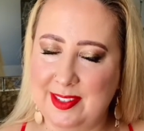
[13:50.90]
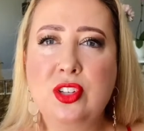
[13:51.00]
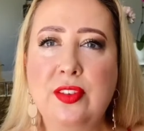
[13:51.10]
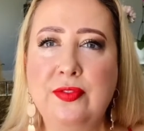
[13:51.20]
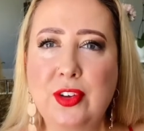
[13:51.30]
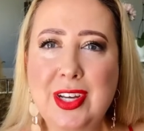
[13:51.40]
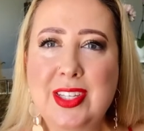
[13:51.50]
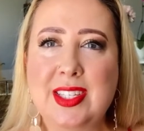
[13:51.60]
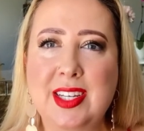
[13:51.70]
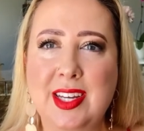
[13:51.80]
First
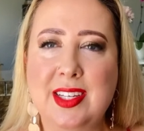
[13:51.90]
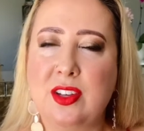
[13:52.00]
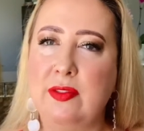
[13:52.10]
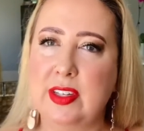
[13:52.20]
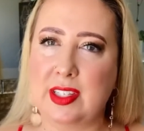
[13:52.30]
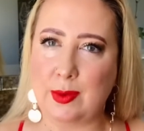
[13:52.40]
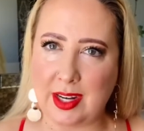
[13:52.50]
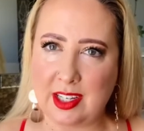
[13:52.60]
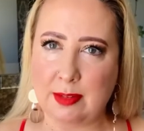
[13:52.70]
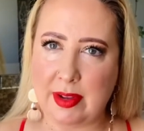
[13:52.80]
thing is, obviously, we need
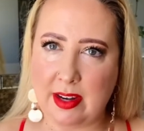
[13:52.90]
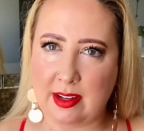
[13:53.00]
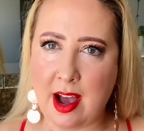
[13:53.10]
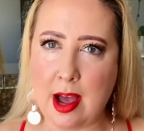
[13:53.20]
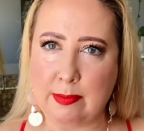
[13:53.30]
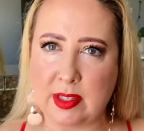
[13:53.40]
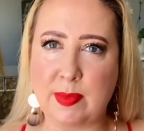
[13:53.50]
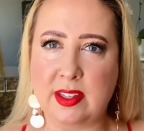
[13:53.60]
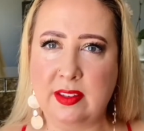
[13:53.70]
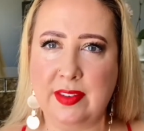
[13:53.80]
to be in a calm
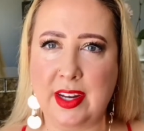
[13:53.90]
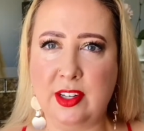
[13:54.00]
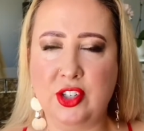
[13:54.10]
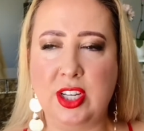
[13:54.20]
space of energy.